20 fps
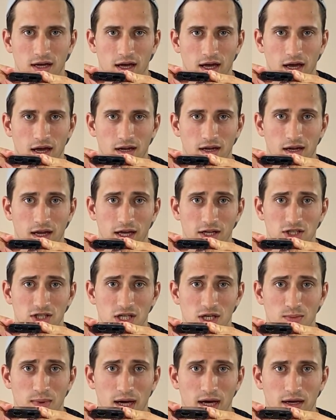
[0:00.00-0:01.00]
and an
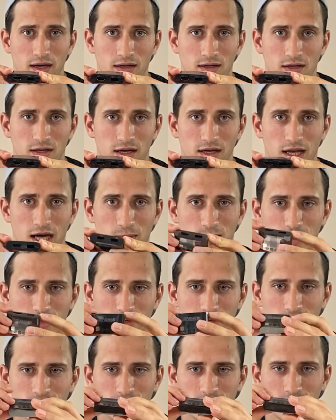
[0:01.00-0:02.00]
HDMI
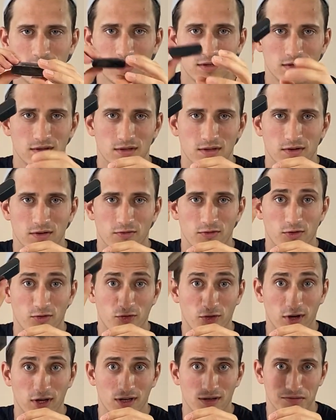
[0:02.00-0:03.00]
adapter for
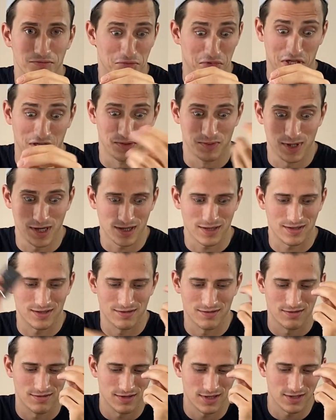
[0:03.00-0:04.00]
free in the box.
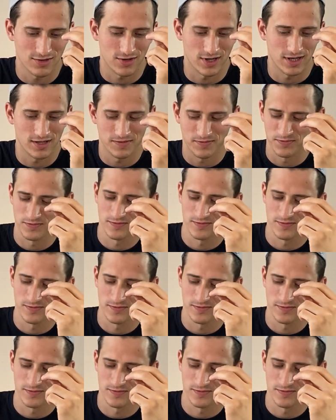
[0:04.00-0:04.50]
That's great.